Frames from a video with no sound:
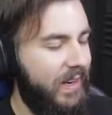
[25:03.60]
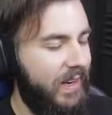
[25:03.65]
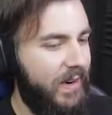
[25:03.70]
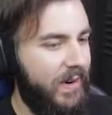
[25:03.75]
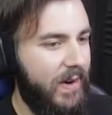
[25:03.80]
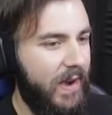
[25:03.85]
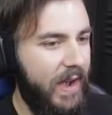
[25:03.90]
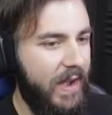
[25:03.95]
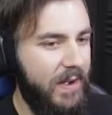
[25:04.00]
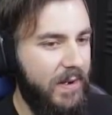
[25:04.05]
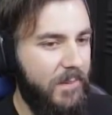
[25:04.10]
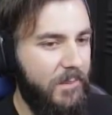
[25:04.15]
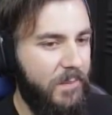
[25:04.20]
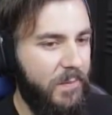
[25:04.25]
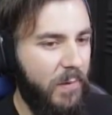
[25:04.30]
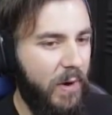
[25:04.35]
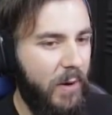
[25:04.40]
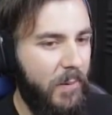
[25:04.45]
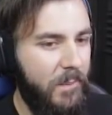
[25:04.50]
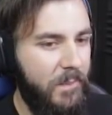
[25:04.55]
All right,
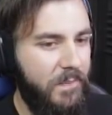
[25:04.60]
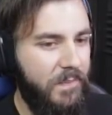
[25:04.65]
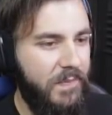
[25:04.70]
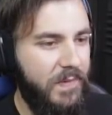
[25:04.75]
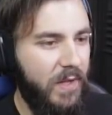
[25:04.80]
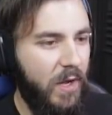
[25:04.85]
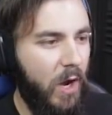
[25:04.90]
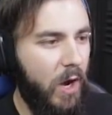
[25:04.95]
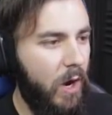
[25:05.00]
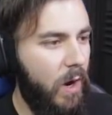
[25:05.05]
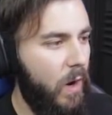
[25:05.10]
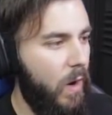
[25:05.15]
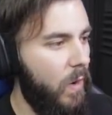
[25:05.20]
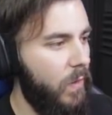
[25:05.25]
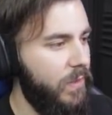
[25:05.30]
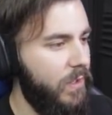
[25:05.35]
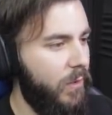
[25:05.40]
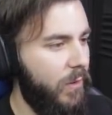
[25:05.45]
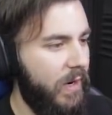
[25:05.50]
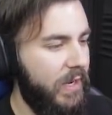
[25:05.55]
well,
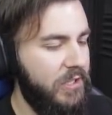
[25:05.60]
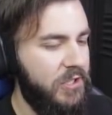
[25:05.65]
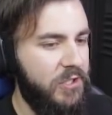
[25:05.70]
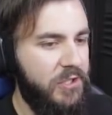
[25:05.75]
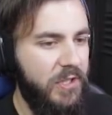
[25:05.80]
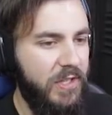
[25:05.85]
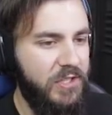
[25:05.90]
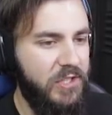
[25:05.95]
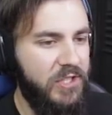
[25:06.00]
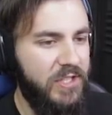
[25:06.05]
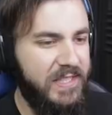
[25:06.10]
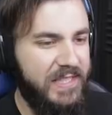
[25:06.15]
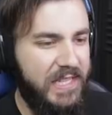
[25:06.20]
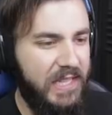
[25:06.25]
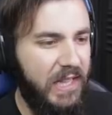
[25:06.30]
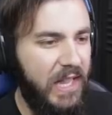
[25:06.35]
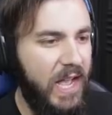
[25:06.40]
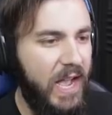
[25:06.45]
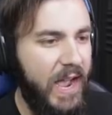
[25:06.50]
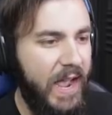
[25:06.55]
oh, you know what I should do? I should just
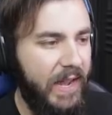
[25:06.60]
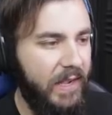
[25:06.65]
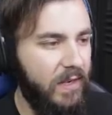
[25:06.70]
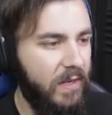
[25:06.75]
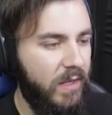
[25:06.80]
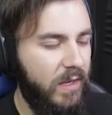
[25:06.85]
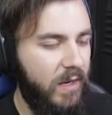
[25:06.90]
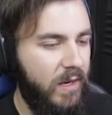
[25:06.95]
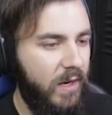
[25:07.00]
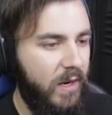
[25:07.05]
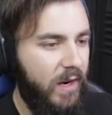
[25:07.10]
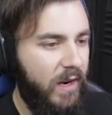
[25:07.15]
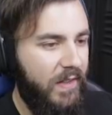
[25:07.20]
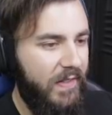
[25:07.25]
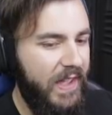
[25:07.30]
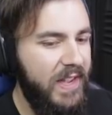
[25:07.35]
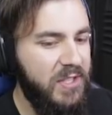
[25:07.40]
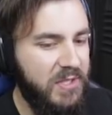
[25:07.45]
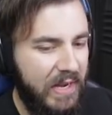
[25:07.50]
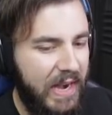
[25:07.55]
glide.
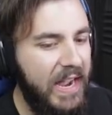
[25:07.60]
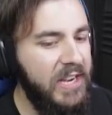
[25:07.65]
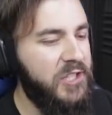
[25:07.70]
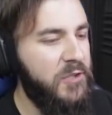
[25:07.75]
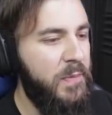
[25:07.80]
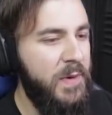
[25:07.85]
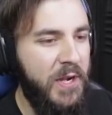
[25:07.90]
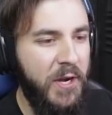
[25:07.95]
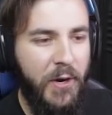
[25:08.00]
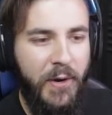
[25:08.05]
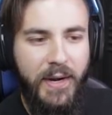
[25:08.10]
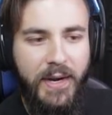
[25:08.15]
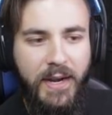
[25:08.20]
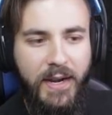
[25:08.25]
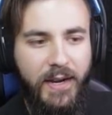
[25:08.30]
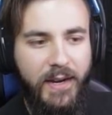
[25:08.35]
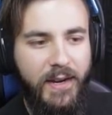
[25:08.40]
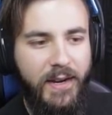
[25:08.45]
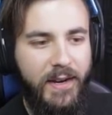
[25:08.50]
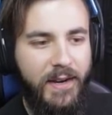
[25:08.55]
That's what I should be doing.
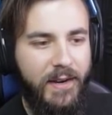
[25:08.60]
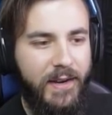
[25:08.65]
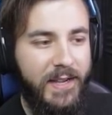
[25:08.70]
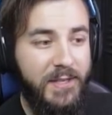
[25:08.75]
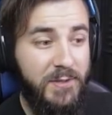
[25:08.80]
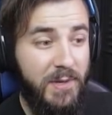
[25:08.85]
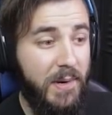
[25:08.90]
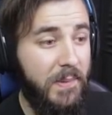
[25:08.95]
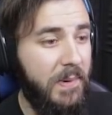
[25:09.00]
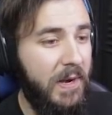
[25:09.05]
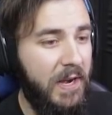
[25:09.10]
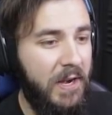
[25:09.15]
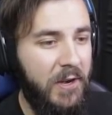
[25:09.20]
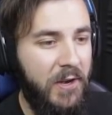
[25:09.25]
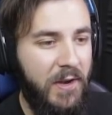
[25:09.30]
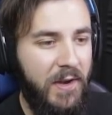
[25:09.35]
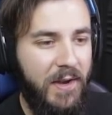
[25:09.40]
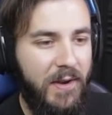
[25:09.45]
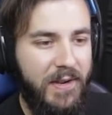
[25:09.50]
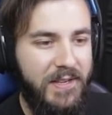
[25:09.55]
That's what I'm gonna
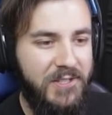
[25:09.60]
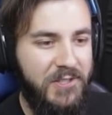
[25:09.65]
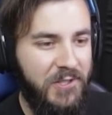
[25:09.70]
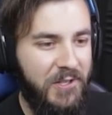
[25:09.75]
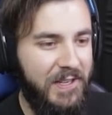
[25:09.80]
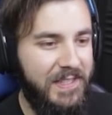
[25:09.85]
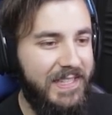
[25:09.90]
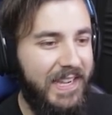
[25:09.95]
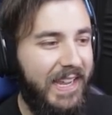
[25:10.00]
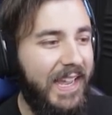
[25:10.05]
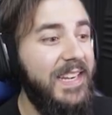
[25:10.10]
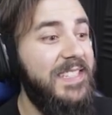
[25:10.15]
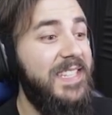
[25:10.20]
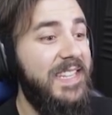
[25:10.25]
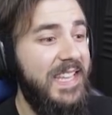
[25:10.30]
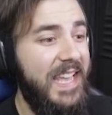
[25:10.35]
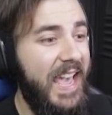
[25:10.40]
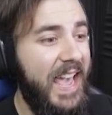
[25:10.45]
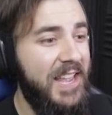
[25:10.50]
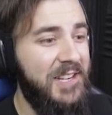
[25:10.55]
do. As soon as I get to
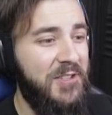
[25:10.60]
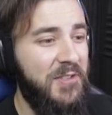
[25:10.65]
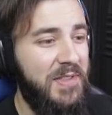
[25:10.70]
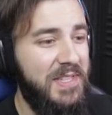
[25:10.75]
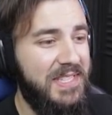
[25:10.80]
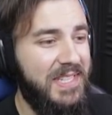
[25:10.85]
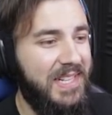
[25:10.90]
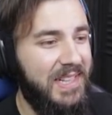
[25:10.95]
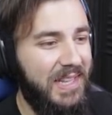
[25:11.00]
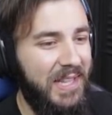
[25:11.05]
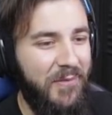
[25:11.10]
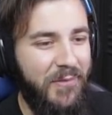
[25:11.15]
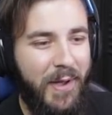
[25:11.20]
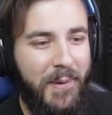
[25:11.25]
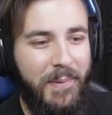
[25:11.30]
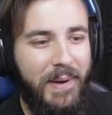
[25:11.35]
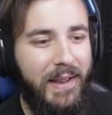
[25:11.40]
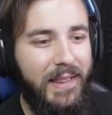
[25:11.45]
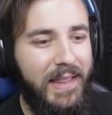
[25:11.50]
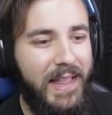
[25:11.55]
the edge of this cliff,
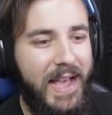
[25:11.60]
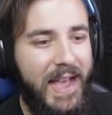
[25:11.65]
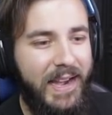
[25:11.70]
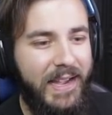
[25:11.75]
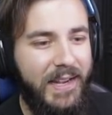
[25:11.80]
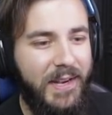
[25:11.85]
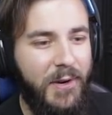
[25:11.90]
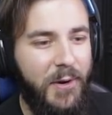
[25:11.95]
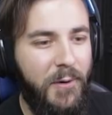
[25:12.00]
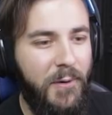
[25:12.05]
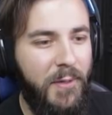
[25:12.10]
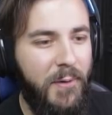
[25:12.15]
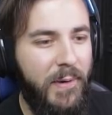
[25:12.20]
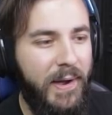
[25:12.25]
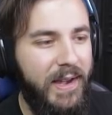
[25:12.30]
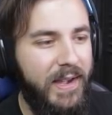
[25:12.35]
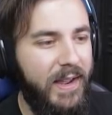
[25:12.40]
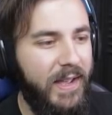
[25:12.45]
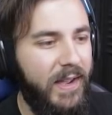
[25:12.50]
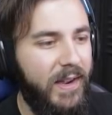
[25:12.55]
I'm gliding all the
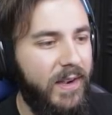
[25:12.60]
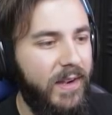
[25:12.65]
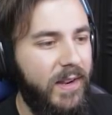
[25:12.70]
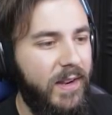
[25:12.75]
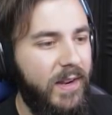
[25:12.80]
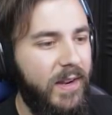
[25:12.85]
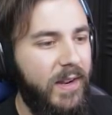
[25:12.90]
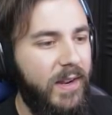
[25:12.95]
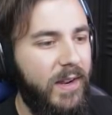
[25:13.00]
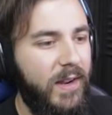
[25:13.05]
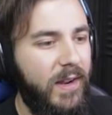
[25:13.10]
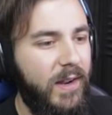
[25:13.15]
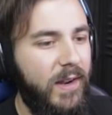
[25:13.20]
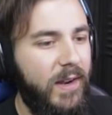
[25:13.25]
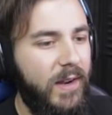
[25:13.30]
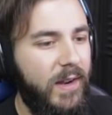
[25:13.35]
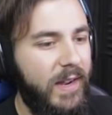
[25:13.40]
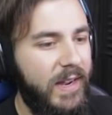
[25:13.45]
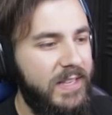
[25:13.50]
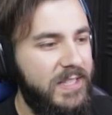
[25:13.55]
way down.
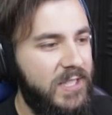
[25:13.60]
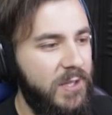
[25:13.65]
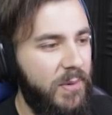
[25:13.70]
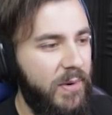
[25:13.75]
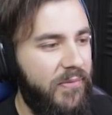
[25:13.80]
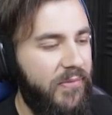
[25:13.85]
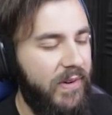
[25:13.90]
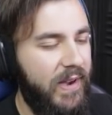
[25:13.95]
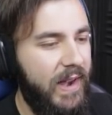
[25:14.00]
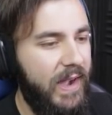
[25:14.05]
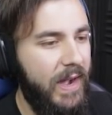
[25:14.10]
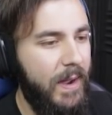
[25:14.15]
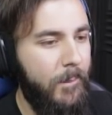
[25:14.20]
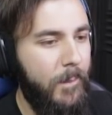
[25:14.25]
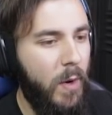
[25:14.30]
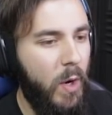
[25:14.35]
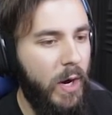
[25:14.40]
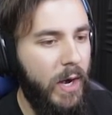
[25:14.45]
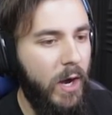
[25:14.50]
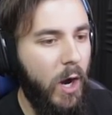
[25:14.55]
Until we find our
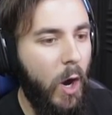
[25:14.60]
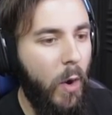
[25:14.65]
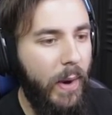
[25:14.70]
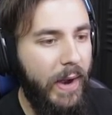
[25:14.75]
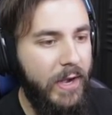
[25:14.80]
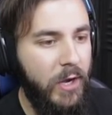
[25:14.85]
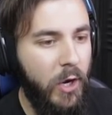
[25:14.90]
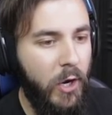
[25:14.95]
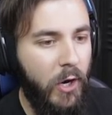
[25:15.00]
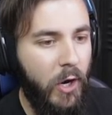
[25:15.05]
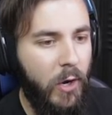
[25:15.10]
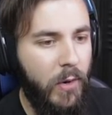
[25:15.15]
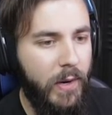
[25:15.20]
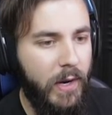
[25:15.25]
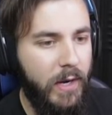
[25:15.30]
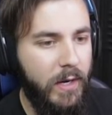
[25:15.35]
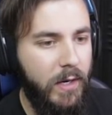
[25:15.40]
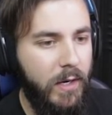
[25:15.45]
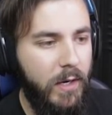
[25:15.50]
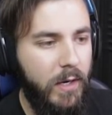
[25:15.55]
boy. Oh, wait, no, hold
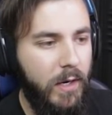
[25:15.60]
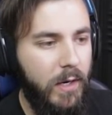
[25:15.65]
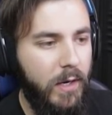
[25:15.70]
on.